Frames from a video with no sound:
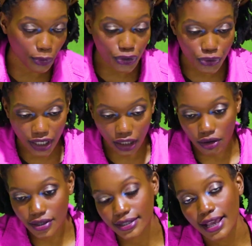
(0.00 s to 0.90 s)
people doing
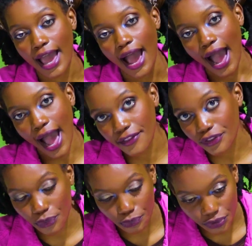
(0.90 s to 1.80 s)
locks,
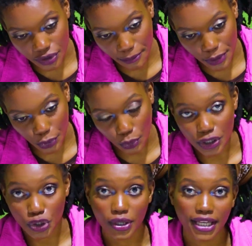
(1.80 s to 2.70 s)
and some people who
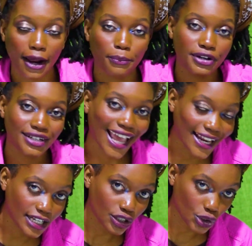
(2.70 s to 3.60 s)
are doing it are
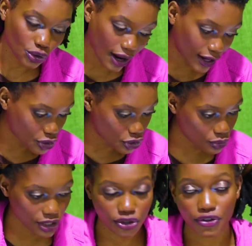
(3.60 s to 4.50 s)
pretending to know how to
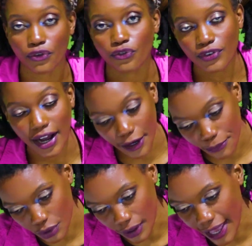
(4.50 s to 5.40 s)
do it, so they'll fuck
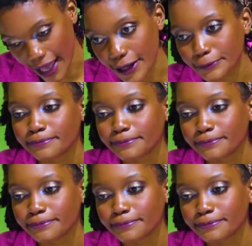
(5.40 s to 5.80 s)
up your hair.